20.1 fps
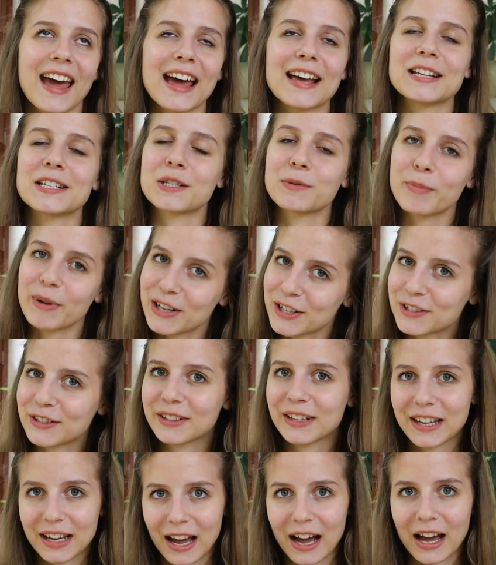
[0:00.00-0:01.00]

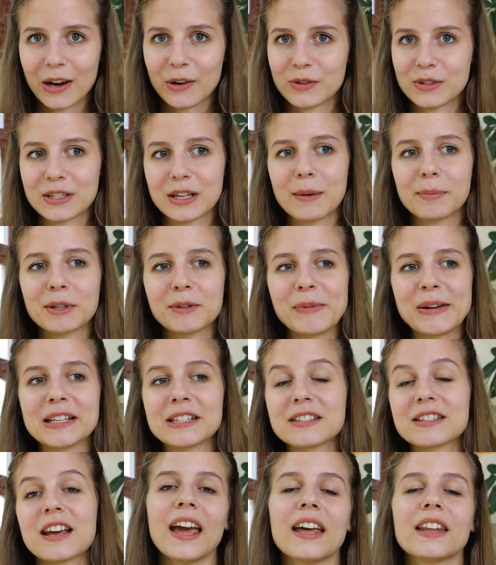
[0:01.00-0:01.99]
especially iron
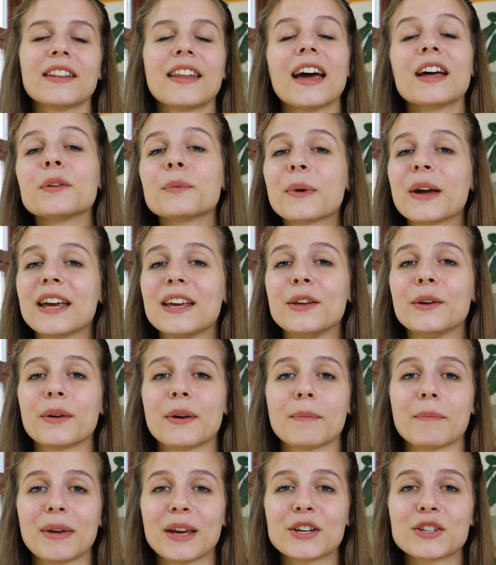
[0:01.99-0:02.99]
supplements, and that way you
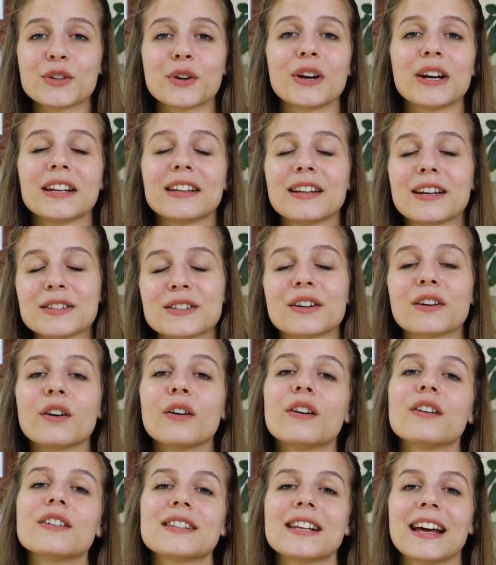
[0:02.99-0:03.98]
can make sure it doesn't
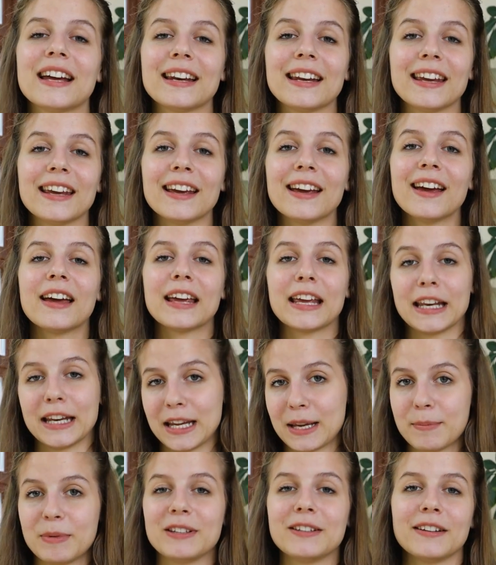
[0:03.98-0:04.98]
cause any
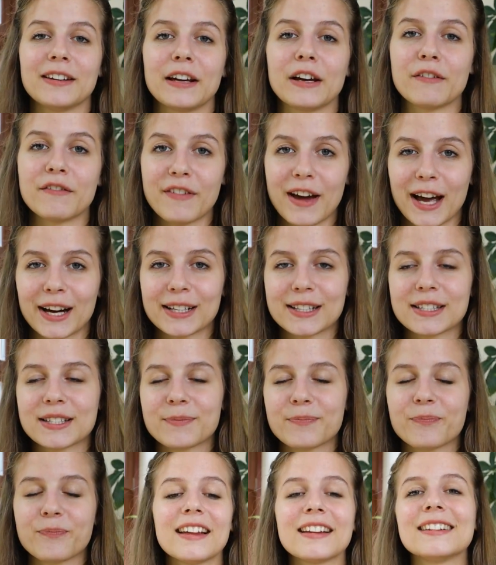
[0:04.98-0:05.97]
inhibiting
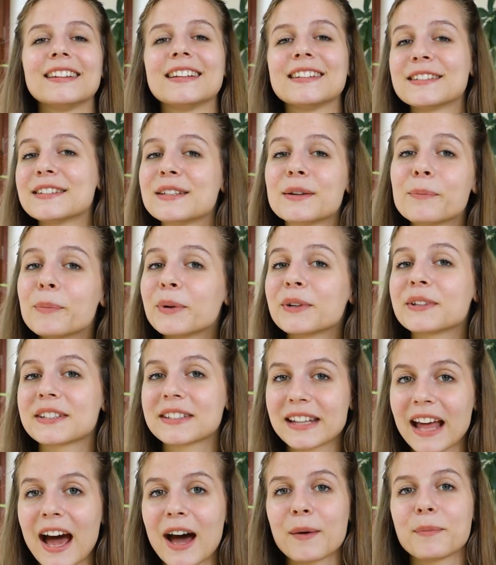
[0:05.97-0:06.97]
effects. These simple
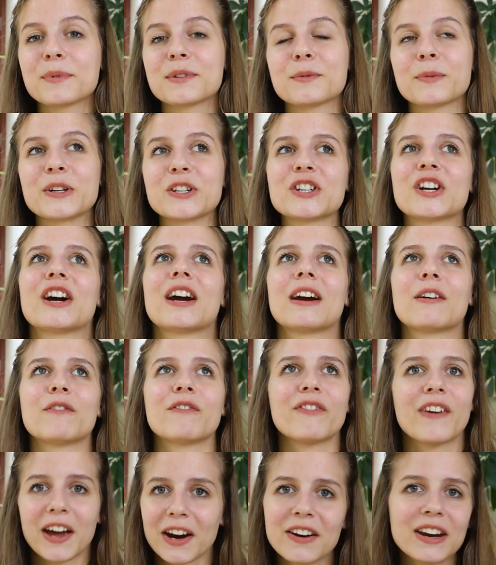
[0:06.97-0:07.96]
steps, which
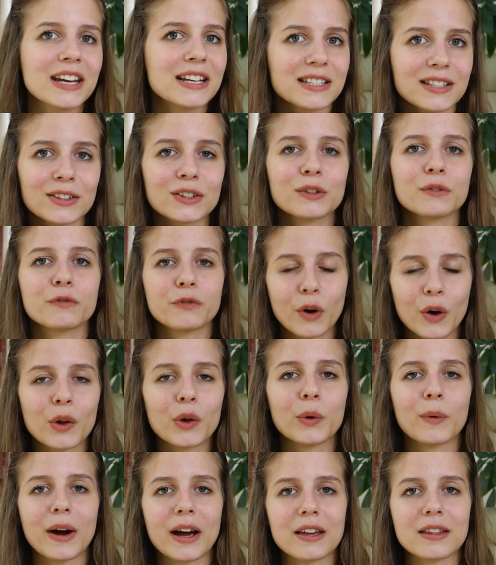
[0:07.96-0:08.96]
are very easy to
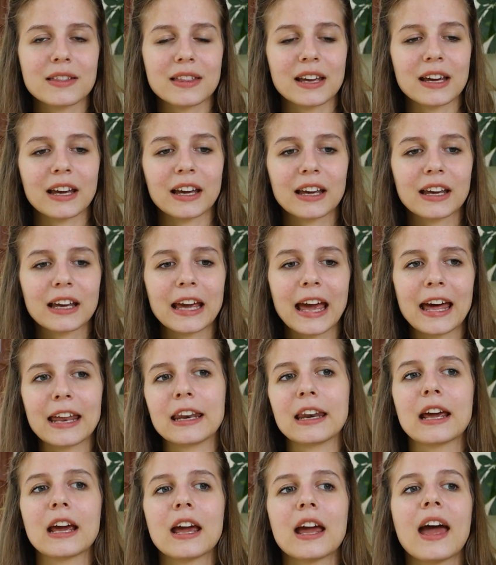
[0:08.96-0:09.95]
follow, I think,
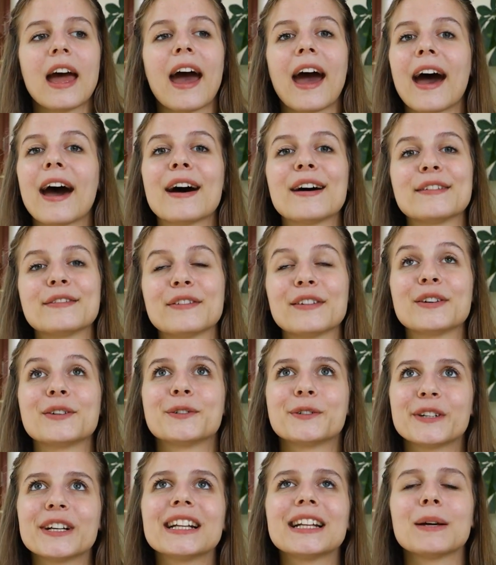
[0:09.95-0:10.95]
can have
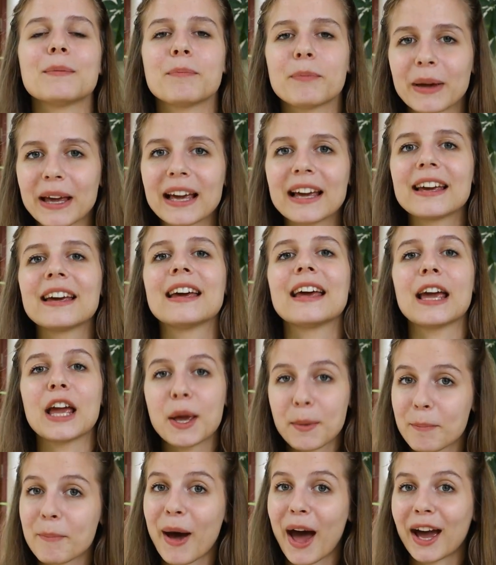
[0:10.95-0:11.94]
a really big
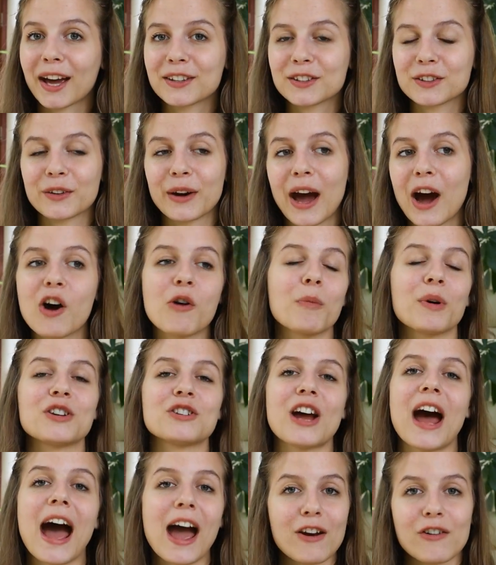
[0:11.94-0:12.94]
impact on how
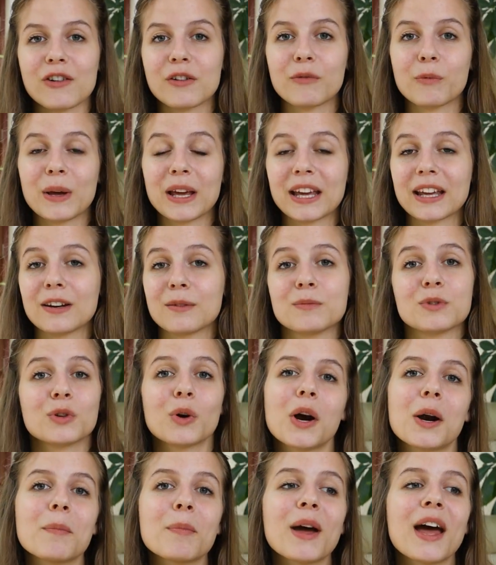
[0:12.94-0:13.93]
much iron we can
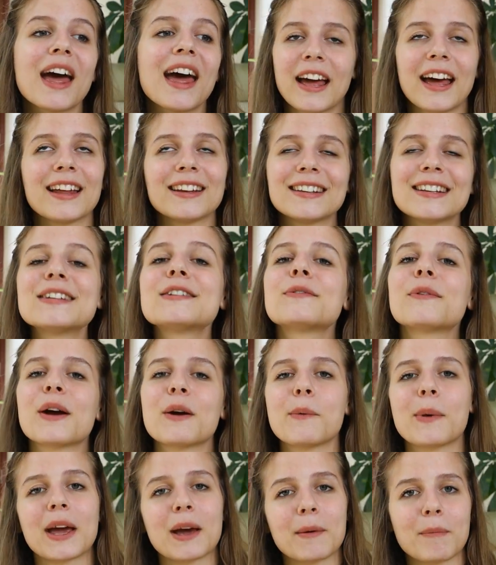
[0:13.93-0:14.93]
absorb, and this
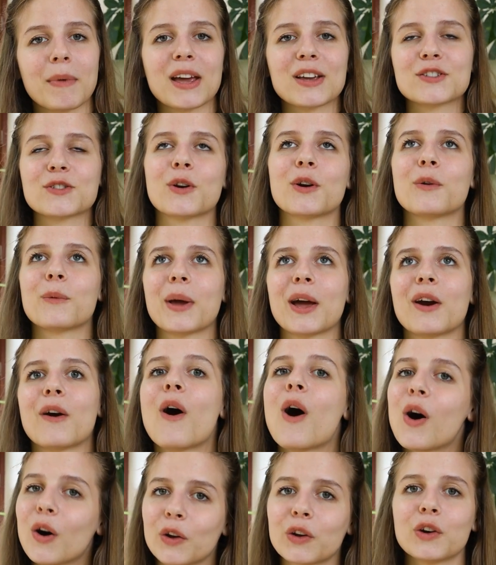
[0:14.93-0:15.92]
way we can make sure we are
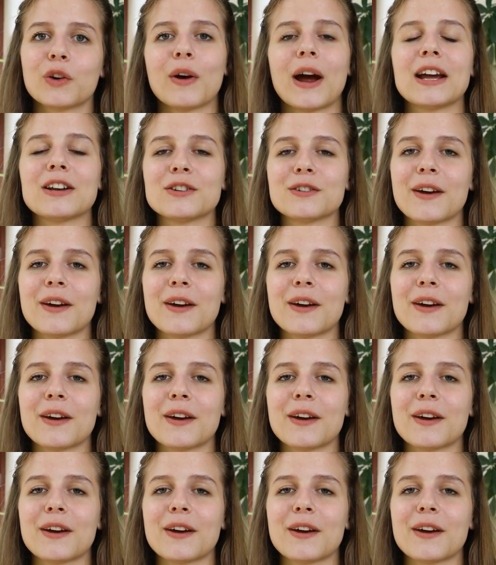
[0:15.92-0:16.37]
on the right